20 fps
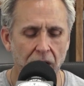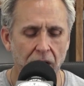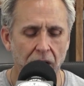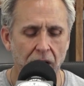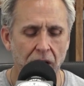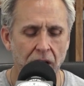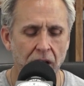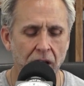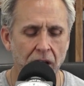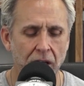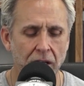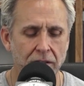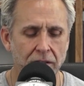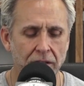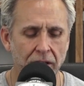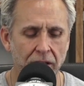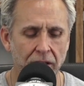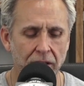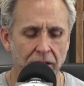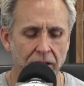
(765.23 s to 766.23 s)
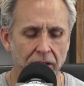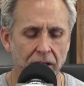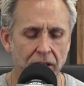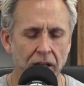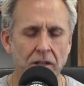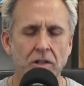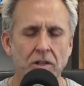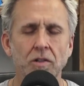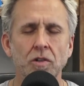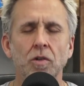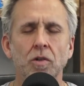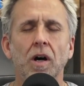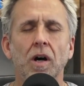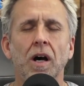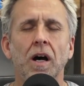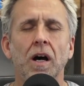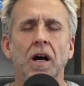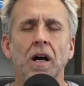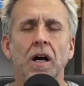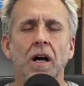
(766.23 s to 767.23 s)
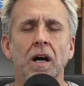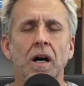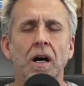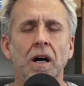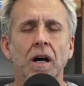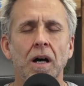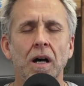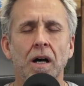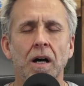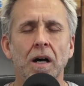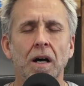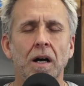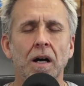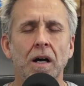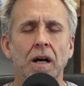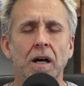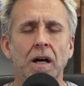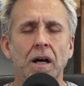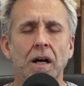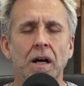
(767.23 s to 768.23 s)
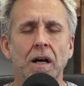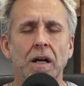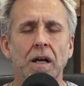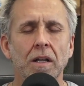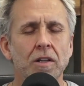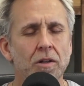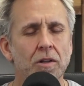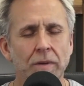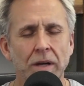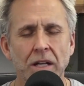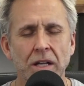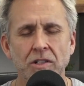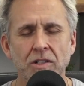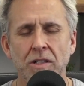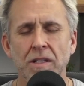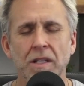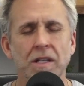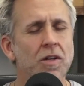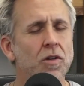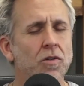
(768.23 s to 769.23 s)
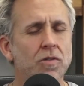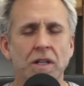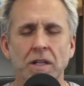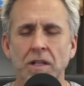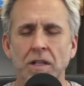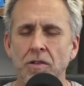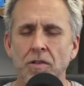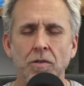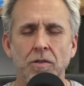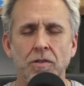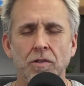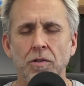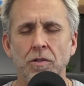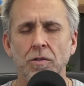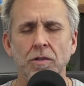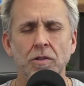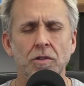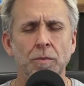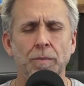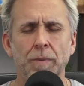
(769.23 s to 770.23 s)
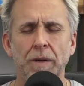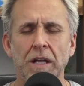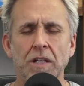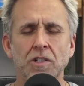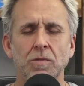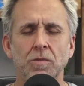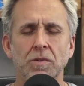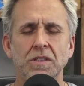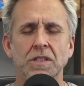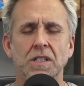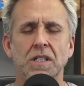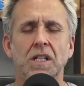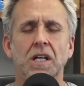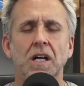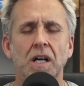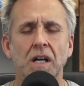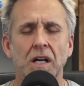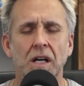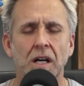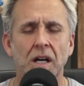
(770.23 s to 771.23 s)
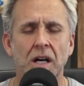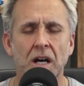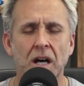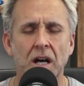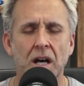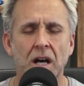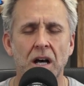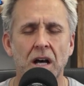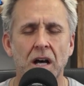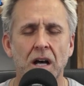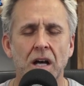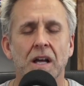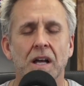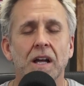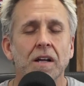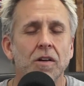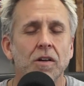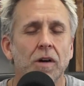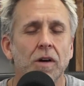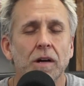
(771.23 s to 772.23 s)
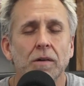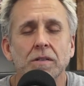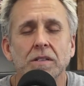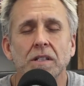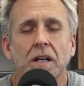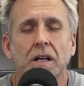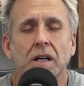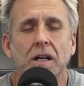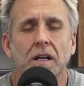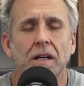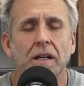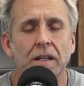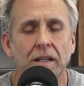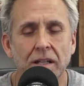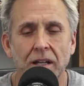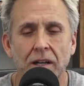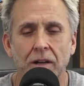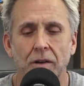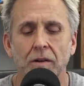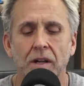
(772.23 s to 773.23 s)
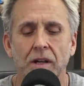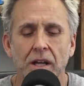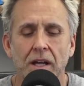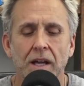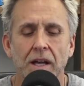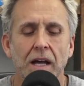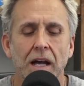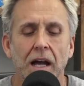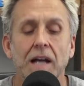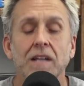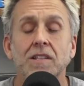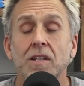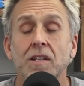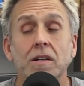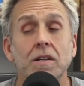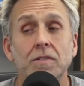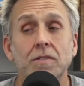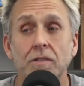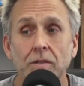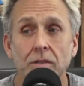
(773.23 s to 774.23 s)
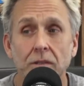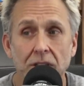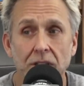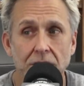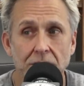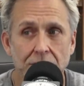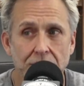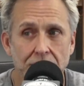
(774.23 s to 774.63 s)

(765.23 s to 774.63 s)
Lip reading: And you do and you imagine, and then he'll take you through it. Do passion ones, quiet ones, Anyhow, I started doing this.